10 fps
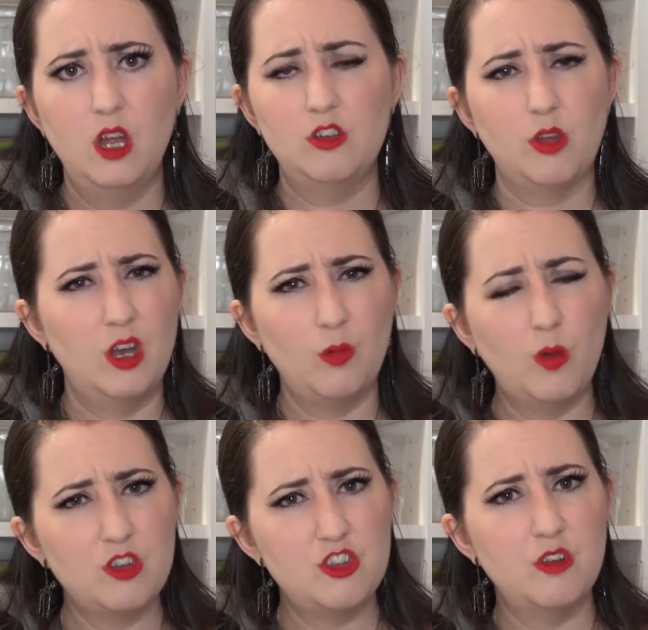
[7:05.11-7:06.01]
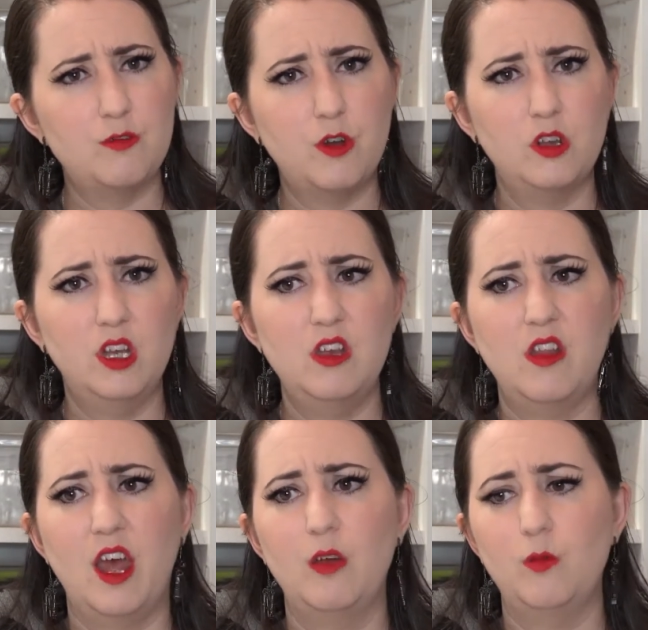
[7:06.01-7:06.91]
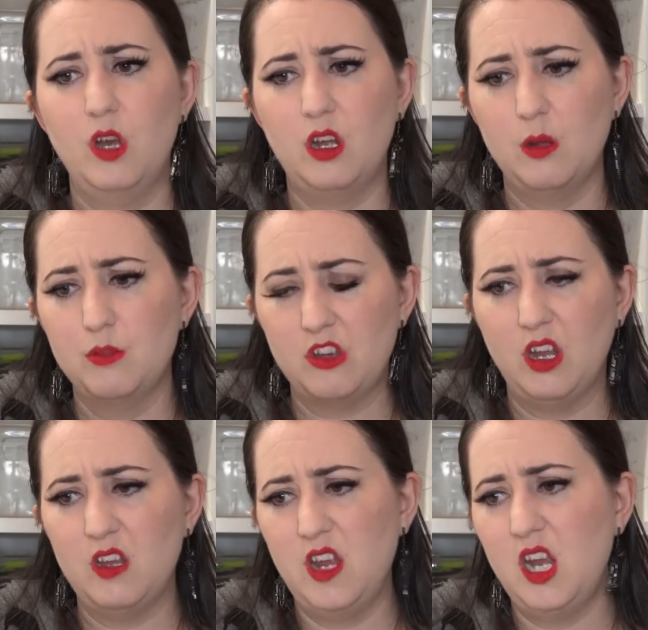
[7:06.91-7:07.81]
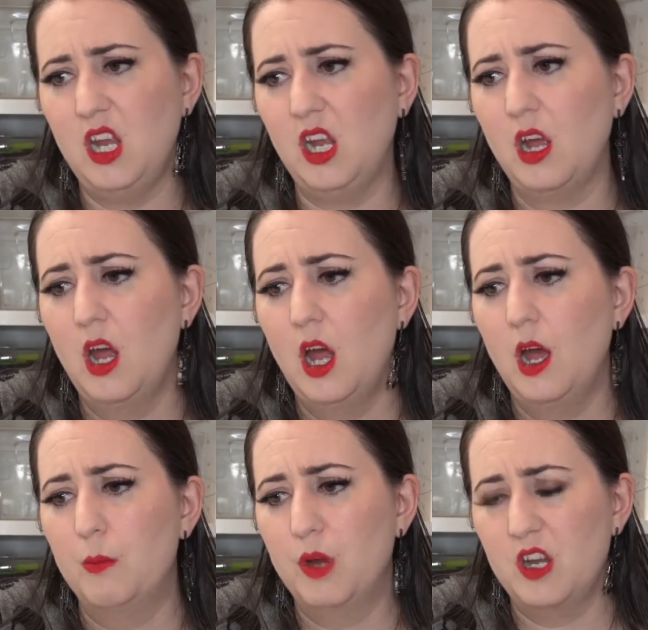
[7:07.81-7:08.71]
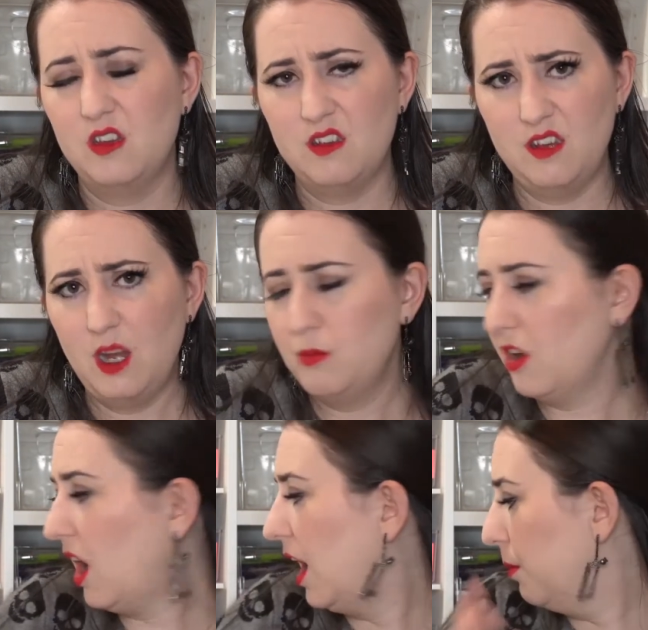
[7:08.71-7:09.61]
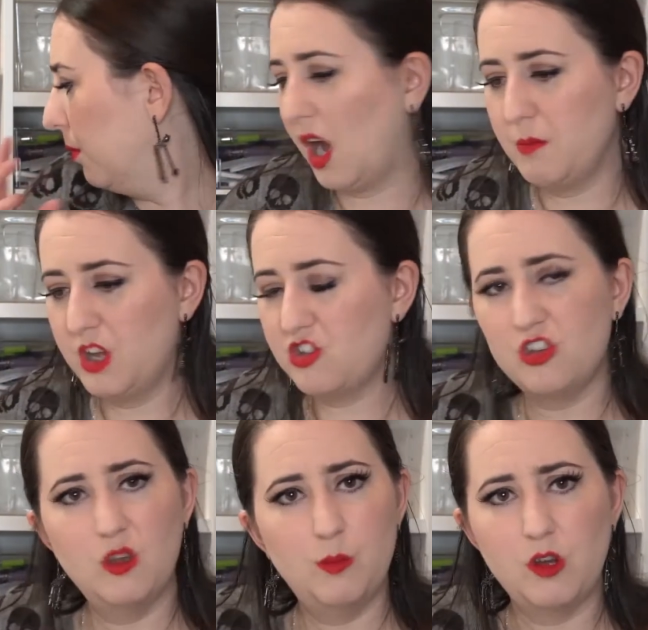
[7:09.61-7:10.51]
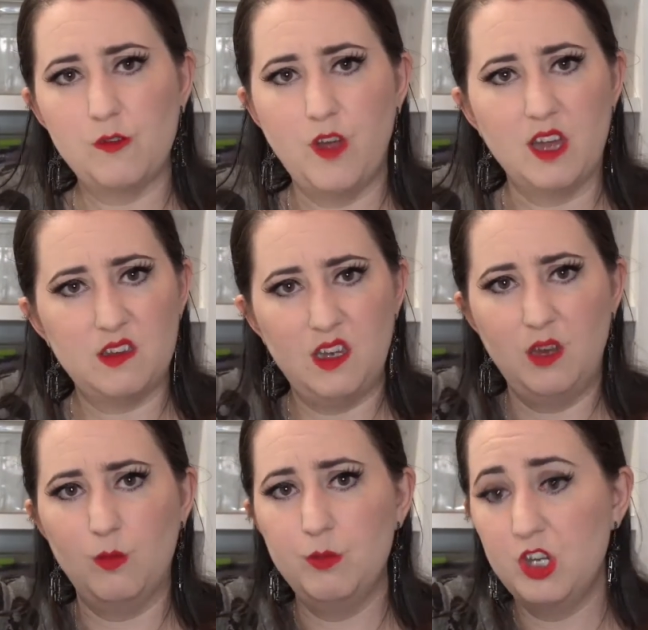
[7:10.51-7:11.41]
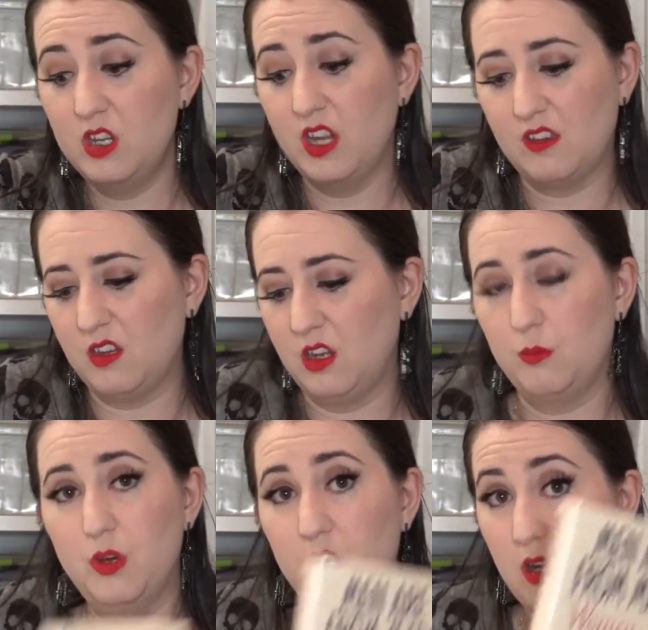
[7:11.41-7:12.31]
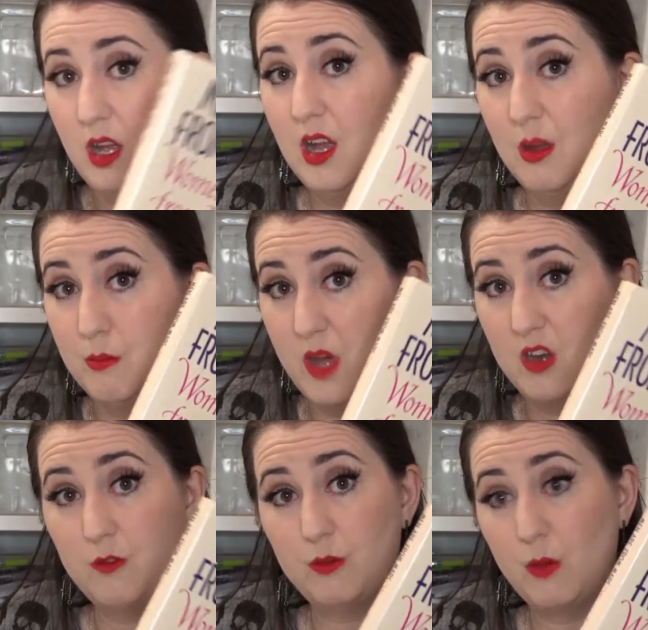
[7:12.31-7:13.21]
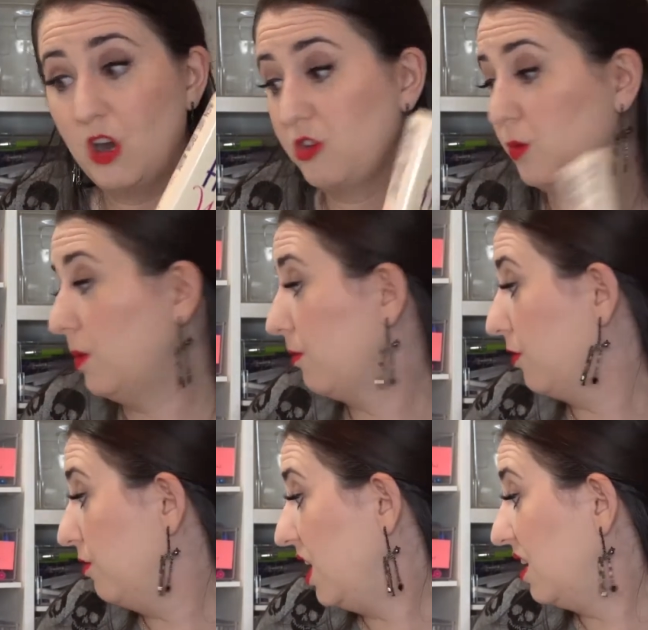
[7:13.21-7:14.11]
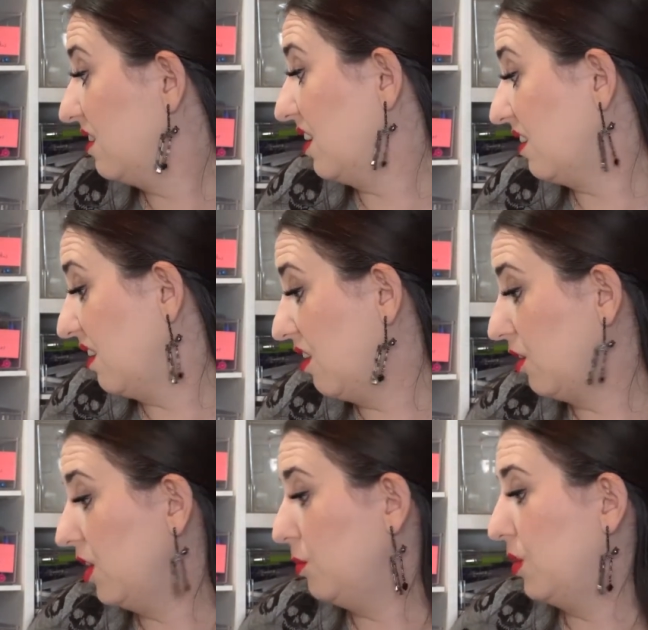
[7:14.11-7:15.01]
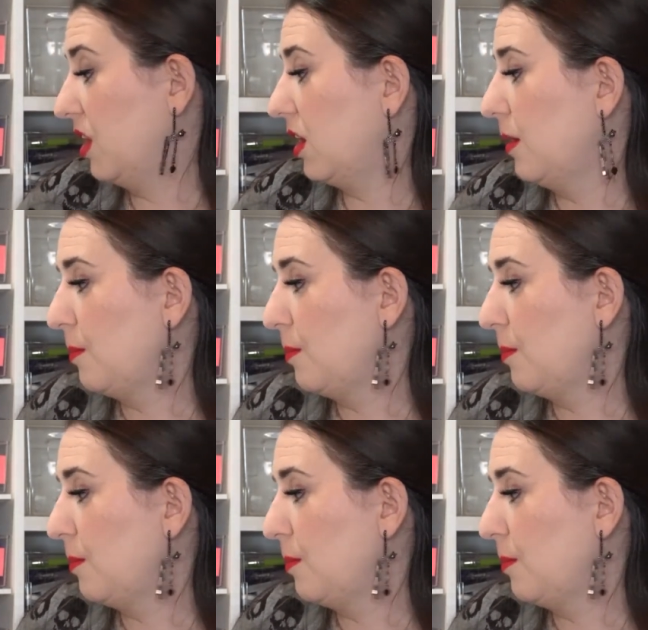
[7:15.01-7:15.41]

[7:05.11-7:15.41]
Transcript: So I don't want you to fall into that when it comes to like dating. But at the same time, I mentioned the book Fascinating Womanhood. That's a good book. Men Are From Mars, Women From Venus. That's another good book.